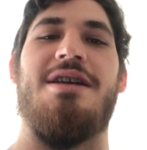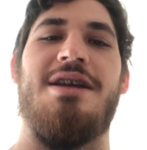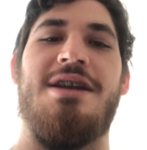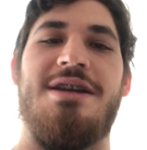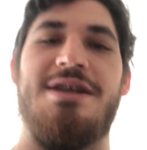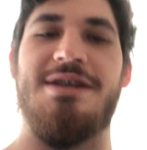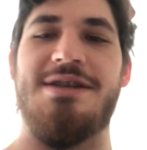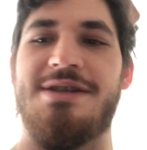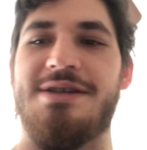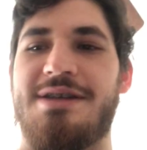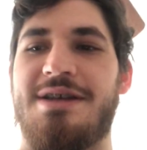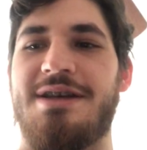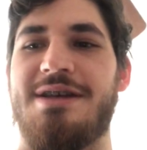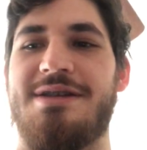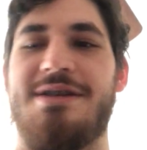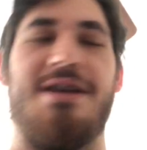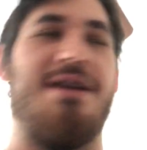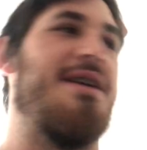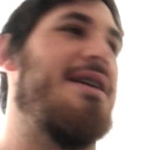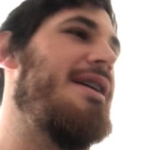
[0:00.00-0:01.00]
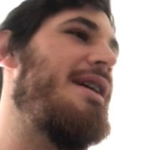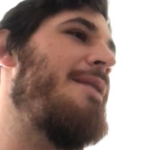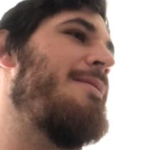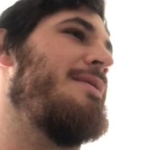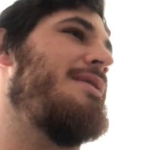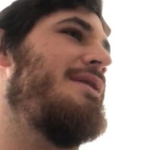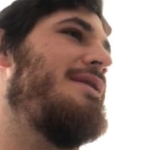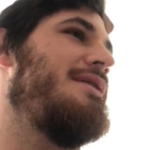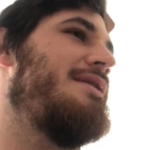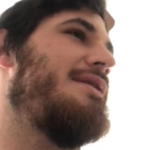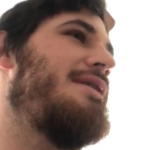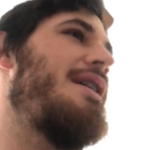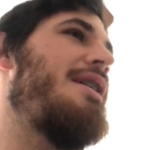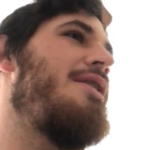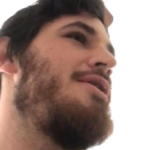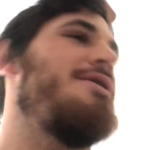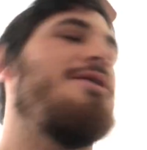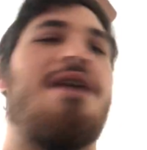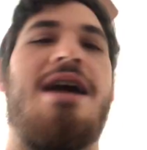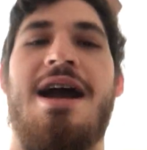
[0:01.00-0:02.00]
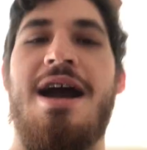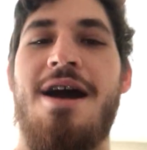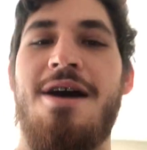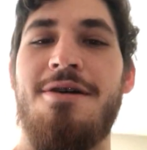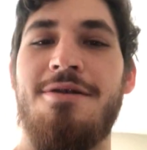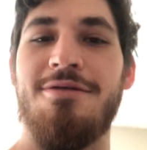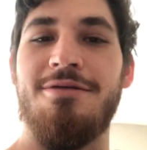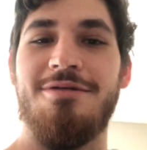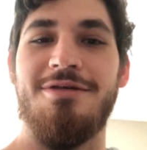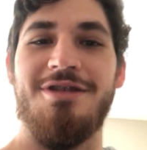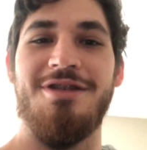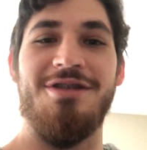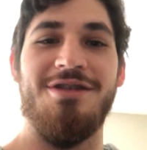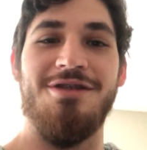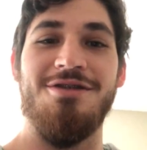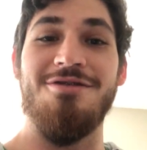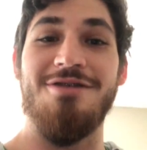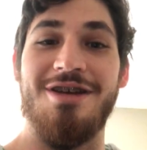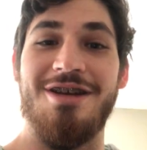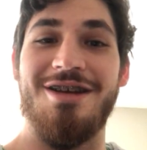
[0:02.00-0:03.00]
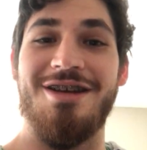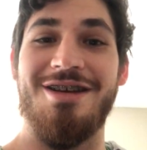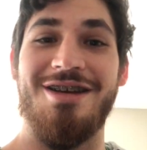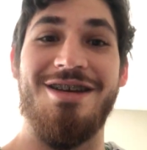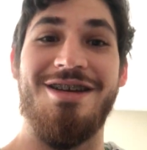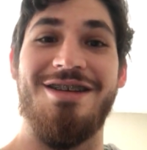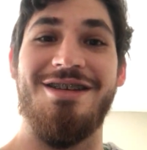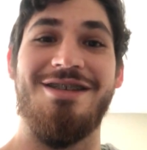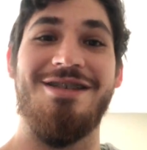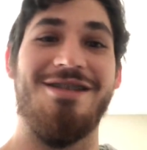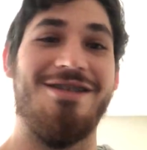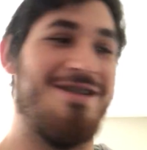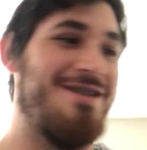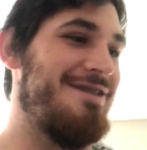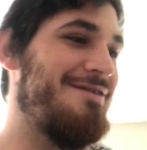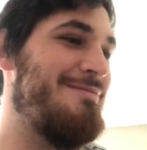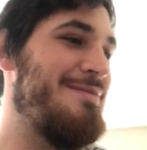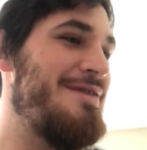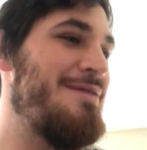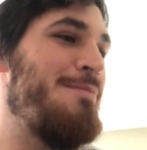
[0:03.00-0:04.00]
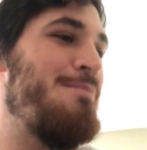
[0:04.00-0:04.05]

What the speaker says: And it's like I'm gonna tell you how to do it, and it's gonna be